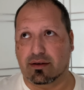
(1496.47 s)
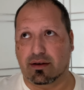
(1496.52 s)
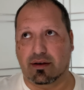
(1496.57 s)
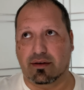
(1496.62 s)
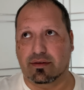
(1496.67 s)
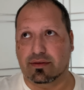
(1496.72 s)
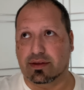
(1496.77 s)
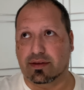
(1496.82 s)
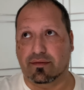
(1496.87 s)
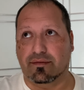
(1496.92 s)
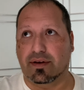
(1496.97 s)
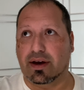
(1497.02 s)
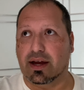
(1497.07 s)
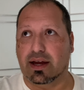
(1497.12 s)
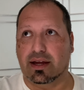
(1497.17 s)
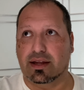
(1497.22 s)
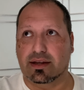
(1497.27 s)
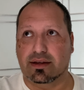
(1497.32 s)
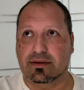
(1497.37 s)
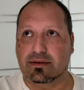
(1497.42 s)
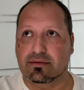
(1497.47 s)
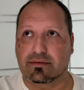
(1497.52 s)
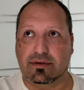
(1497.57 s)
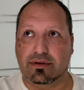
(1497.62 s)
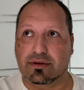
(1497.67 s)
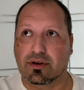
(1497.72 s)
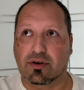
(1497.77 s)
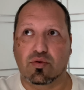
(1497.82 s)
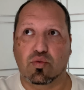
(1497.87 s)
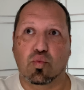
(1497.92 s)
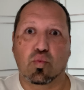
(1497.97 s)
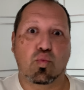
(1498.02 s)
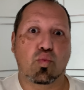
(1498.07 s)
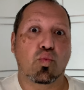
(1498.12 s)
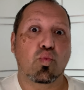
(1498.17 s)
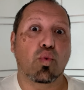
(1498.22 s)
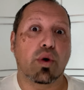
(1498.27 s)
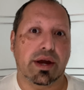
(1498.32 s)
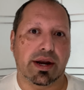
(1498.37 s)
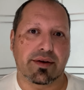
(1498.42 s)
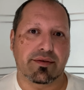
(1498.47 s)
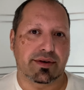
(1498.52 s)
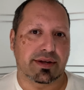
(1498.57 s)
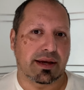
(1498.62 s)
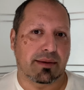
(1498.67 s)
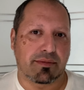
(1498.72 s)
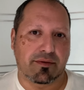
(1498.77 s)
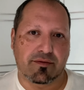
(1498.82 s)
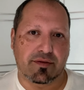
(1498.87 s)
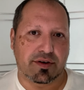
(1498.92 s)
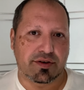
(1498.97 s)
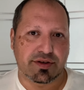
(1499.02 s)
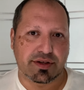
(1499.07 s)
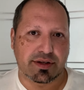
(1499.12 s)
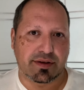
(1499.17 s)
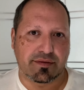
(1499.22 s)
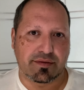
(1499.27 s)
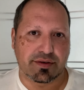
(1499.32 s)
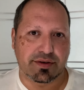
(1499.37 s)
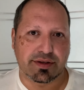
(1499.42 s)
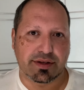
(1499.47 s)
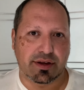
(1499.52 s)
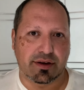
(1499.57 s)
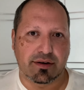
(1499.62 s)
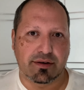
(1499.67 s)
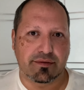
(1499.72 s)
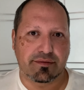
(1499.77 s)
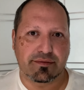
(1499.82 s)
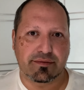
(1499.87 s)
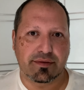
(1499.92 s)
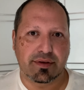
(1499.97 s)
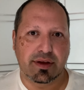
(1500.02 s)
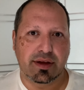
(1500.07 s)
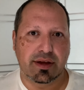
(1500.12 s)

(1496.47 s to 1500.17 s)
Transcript: uh, a divine you know whatever type of version of yourself